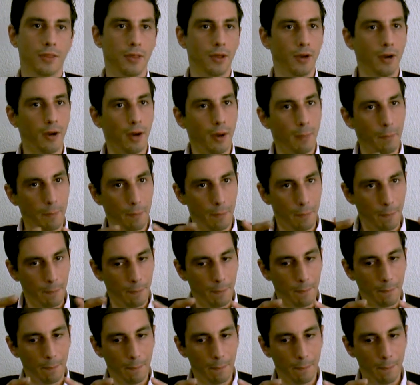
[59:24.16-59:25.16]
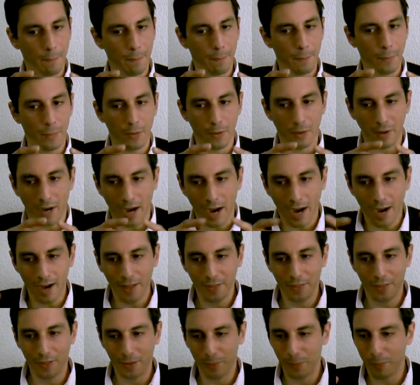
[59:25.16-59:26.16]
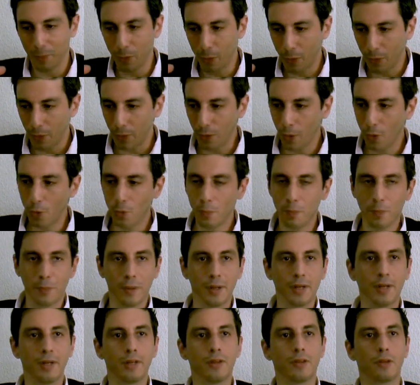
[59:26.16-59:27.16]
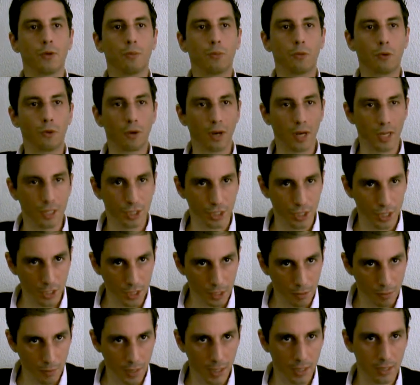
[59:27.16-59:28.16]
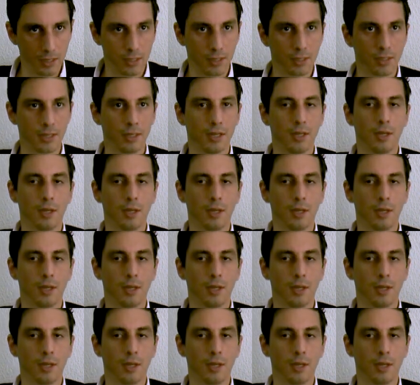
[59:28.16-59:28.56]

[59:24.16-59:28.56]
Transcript: the the the more open, the more legitimate